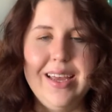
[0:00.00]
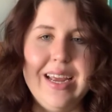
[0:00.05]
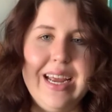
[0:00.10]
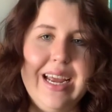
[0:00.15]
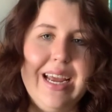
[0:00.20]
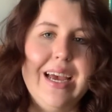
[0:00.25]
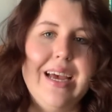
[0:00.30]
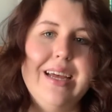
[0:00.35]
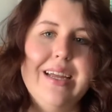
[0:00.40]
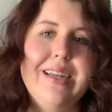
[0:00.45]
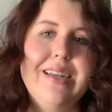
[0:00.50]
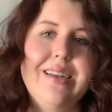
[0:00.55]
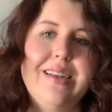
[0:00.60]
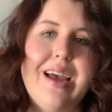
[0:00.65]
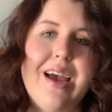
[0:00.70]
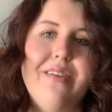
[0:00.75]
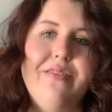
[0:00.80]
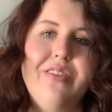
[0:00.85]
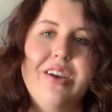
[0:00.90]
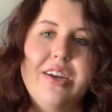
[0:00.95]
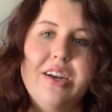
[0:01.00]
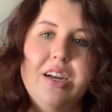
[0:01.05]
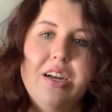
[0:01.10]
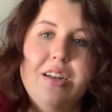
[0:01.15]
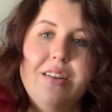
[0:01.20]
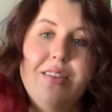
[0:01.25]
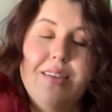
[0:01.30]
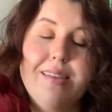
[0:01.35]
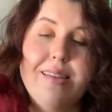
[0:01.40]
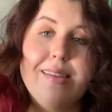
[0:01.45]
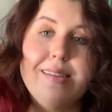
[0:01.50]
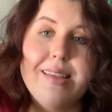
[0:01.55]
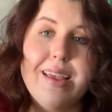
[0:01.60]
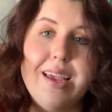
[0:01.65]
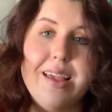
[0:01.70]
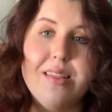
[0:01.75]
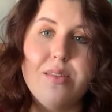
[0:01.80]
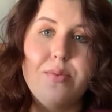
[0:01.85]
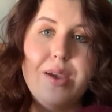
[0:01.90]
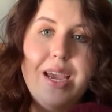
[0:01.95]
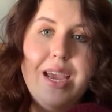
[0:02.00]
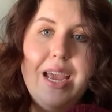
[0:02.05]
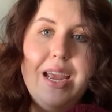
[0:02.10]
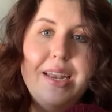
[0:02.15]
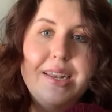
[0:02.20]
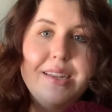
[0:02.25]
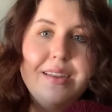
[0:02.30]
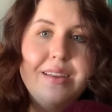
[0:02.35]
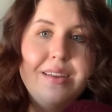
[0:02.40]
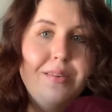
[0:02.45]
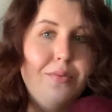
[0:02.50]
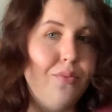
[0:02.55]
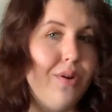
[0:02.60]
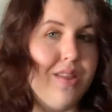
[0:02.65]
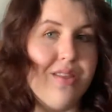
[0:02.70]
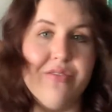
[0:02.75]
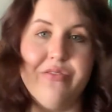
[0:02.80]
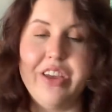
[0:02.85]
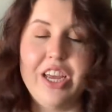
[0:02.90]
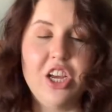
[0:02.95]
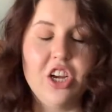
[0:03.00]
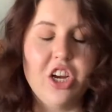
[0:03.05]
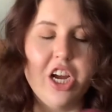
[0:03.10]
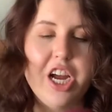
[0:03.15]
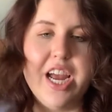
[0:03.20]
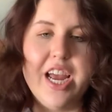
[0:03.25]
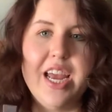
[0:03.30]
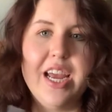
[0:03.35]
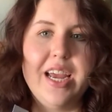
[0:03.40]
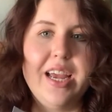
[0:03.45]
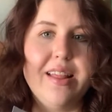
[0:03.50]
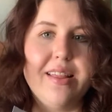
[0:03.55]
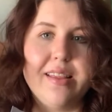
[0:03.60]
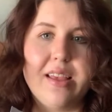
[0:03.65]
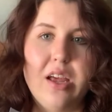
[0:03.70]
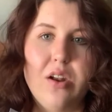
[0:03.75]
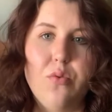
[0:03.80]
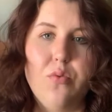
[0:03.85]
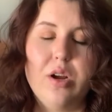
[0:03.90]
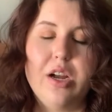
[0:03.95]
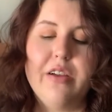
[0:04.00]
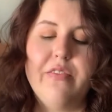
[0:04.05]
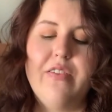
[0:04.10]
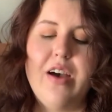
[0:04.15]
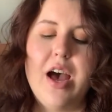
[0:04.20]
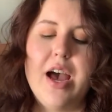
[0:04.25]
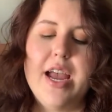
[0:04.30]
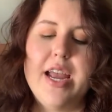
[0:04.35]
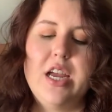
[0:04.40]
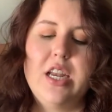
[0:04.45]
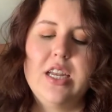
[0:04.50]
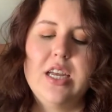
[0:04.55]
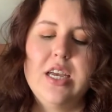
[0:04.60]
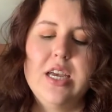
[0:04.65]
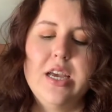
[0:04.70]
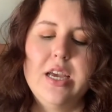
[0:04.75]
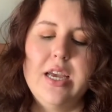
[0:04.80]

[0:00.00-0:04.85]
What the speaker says: And I figured this is lace weight with fingering, it's gonna work fine.